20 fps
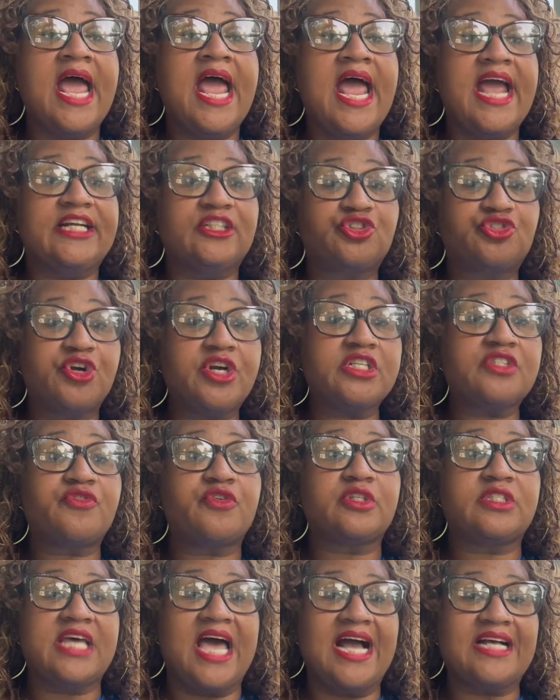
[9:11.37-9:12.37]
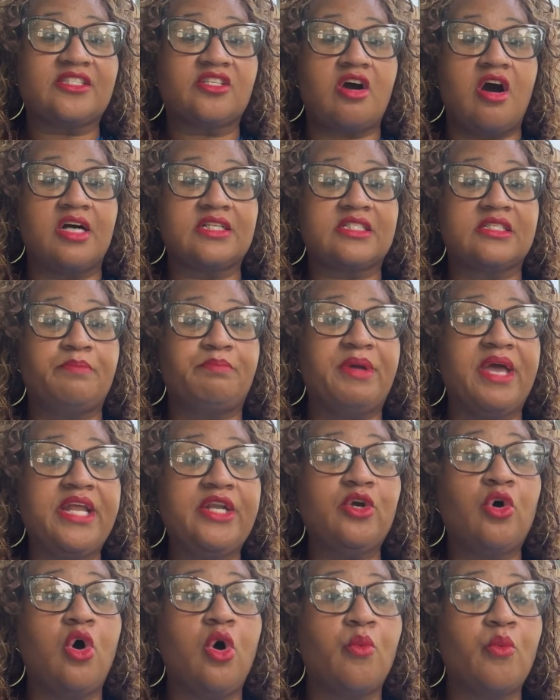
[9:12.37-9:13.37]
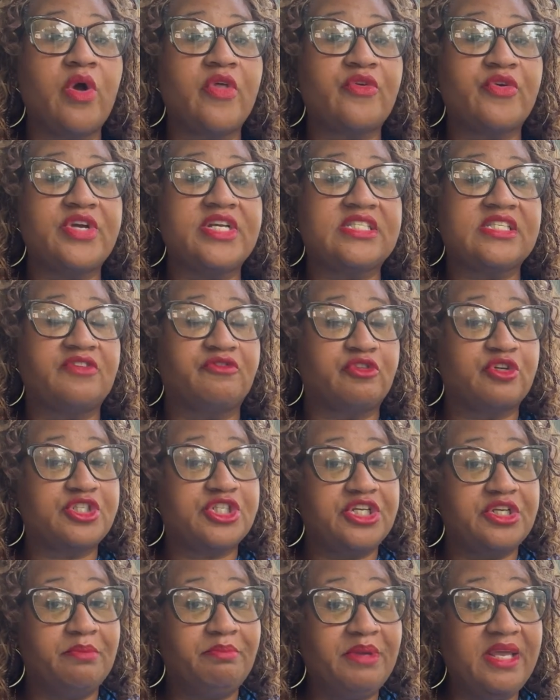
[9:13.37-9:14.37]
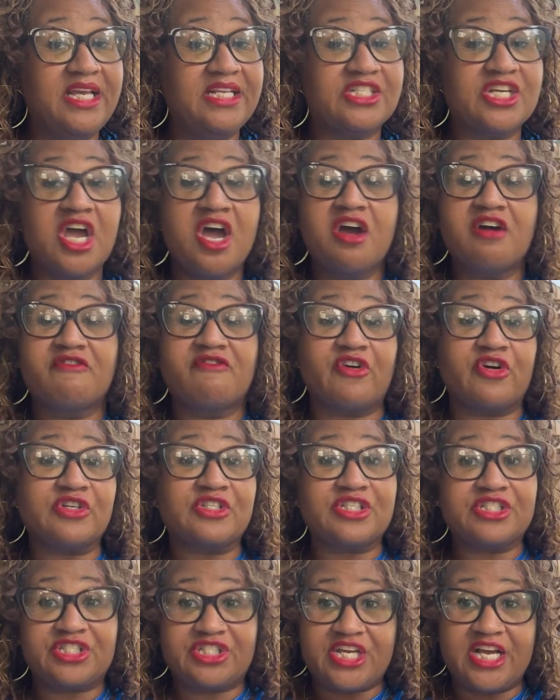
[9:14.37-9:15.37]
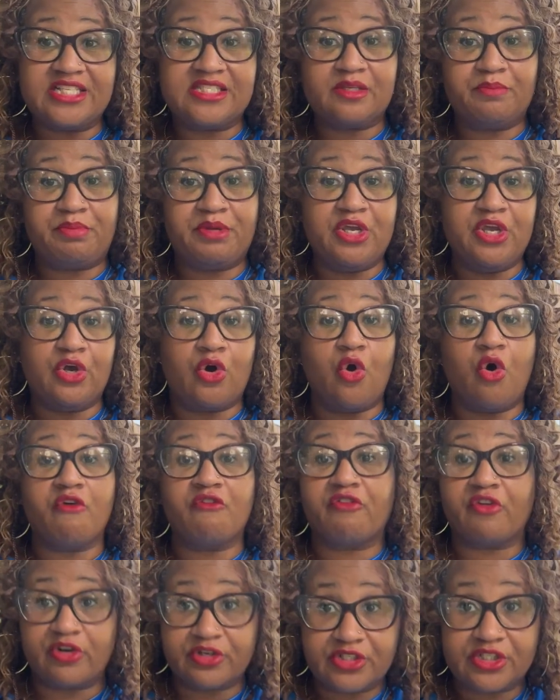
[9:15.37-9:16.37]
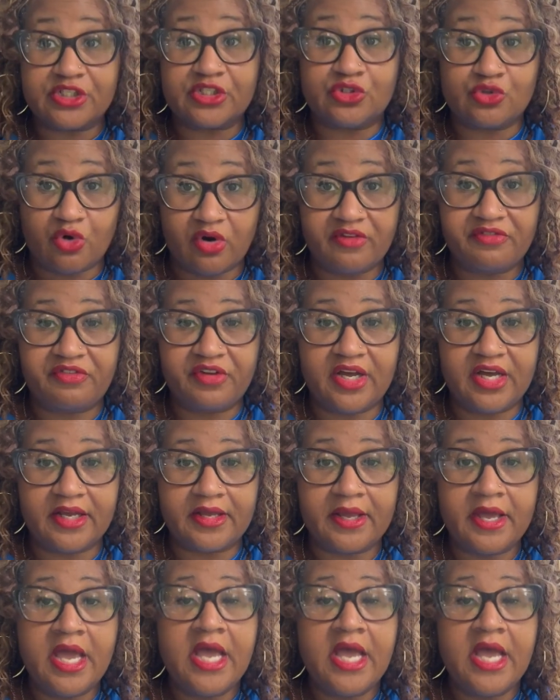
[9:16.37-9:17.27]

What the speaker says: and transfer tax costs depending on whether it's in Virginia Beach versus Chesapeake versus Norfolk.